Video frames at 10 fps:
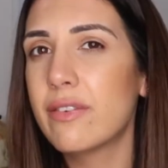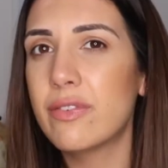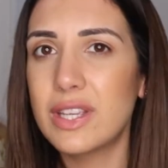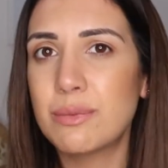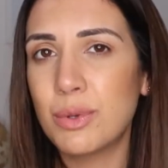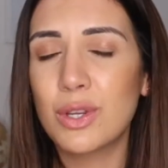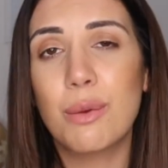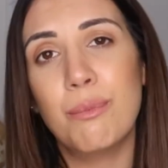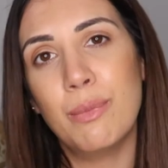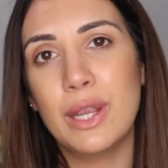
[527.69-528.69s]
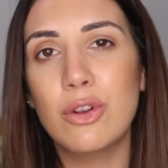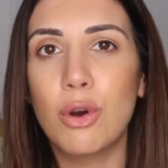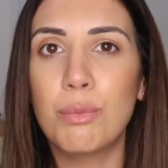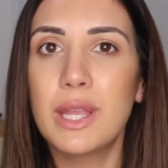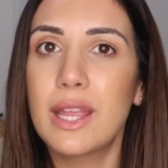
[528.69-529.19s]
Facebook might
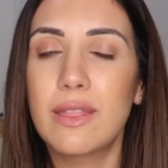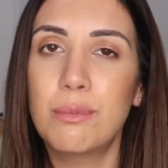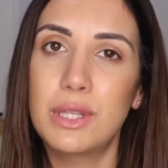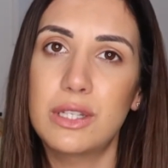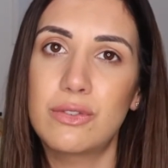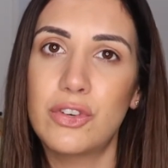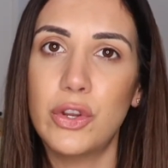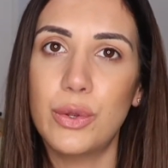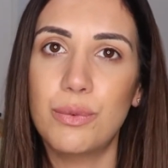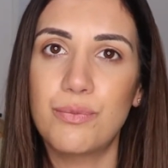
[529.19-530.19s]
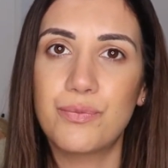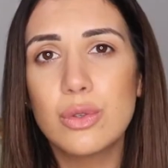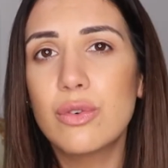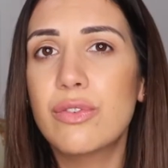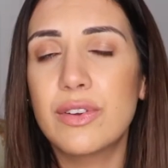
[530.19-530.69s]
not be the place for you.
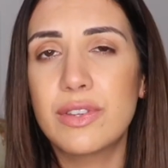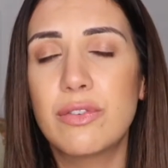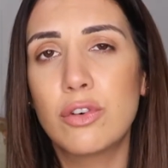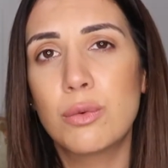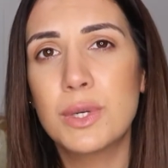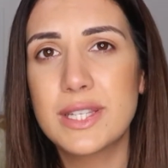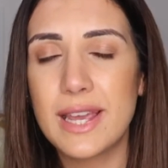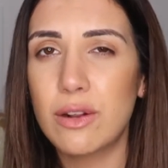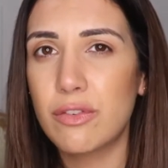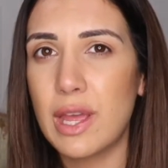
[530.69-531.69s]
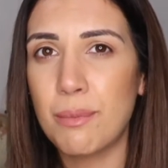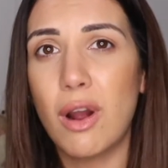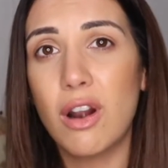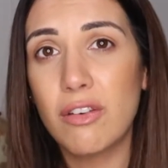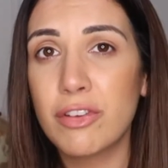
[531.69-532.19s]
So 54% of them
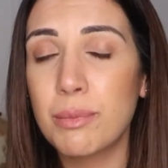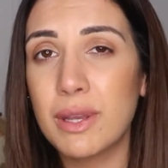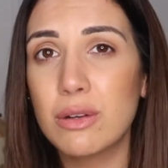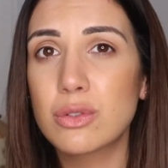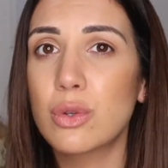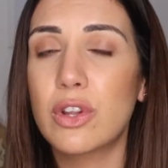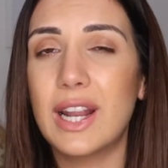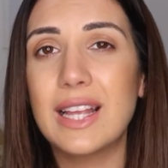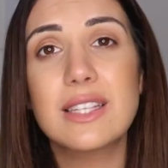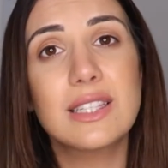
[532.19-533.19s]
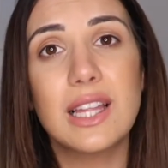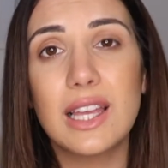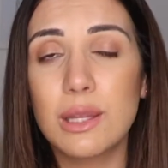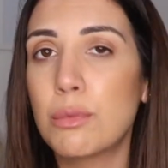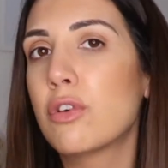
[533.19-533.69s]
are females, so there is
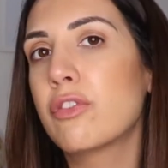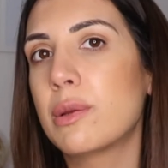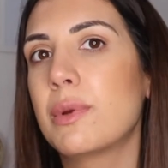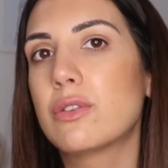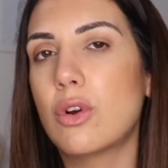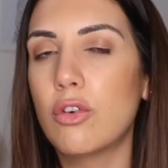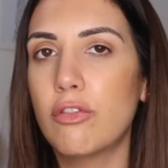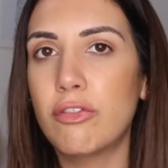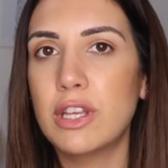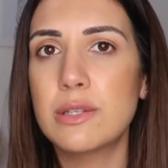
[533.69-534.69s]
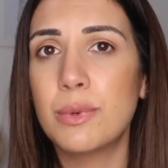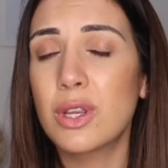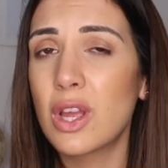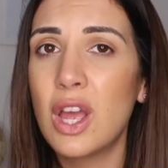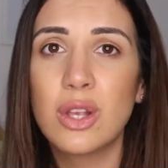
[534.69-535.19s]
slightly more females on
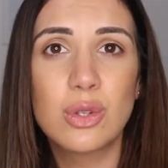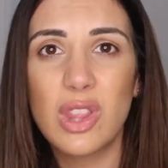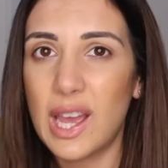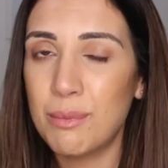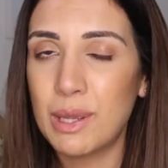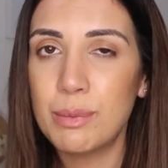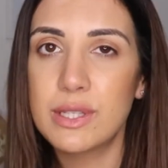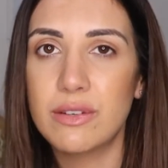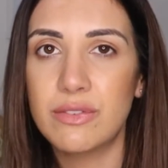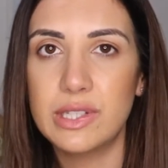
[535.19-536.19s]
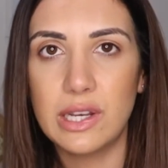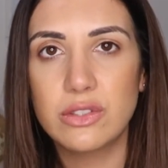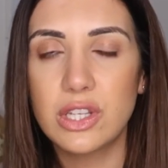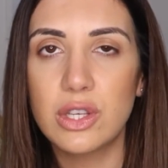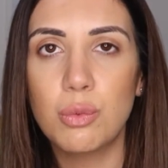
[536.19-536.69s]
Facebook, so that might be something
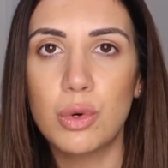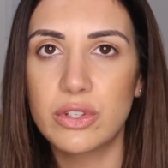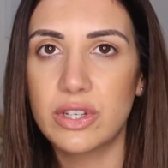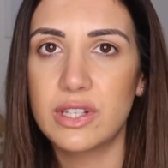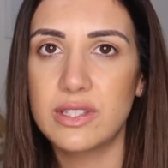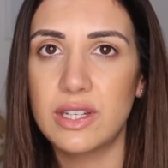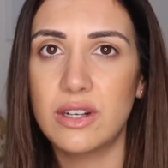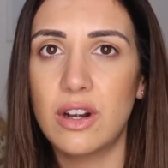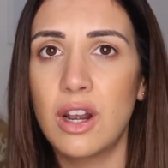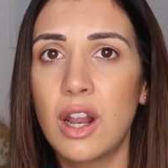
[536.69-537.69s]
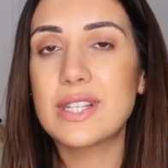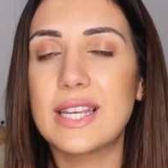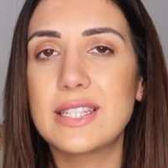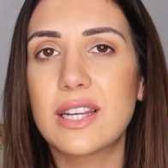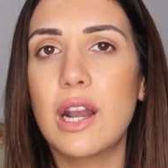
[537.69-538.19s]
else that you want to consider. Whereas
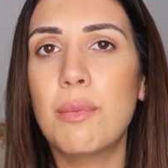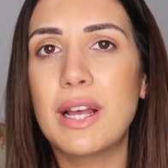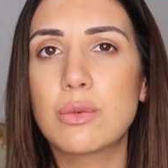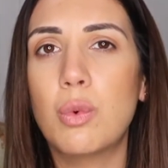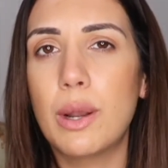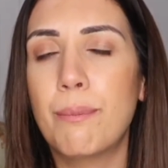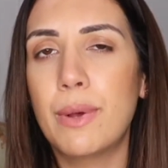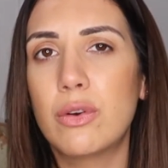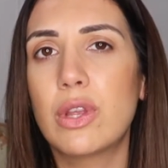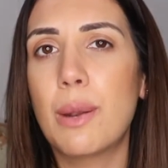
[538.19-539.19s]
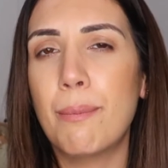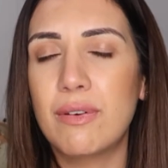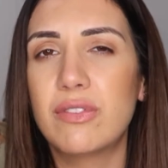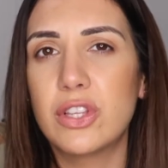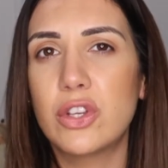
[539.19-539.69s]
Instagram has 1 billion
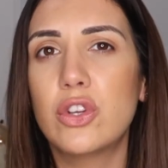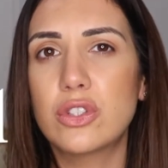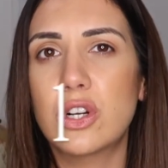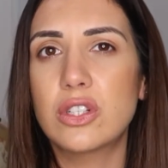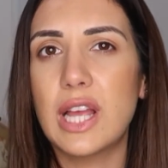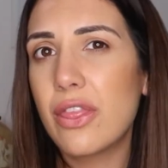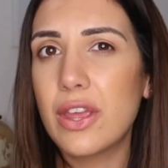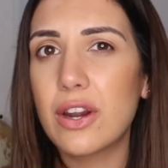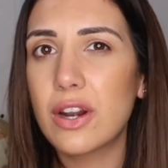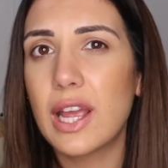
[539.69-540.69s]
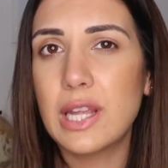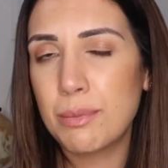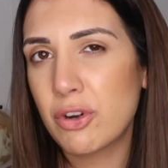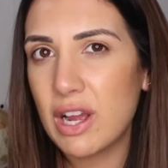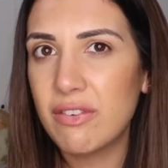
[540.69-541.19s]
monthly users. Their
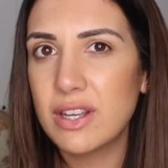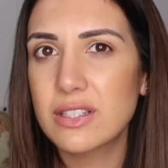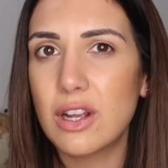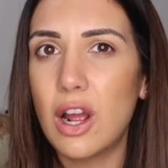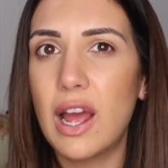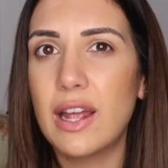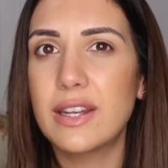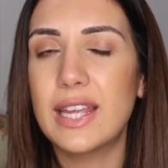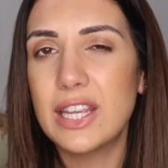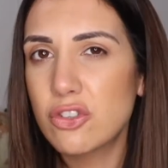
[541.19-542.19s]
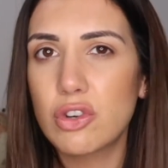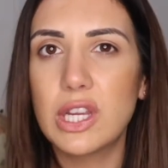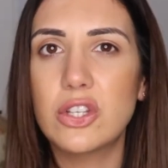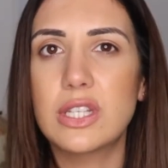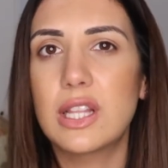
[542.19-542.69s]
demographics and age
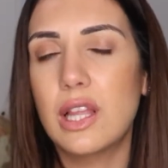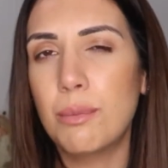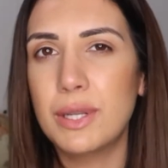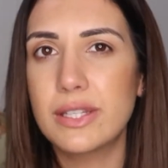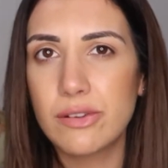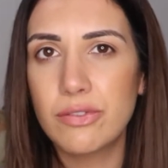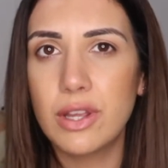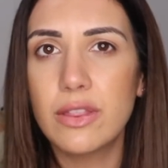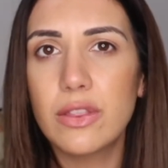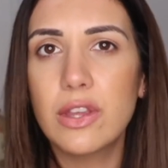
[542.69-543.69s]
range is a little bit different.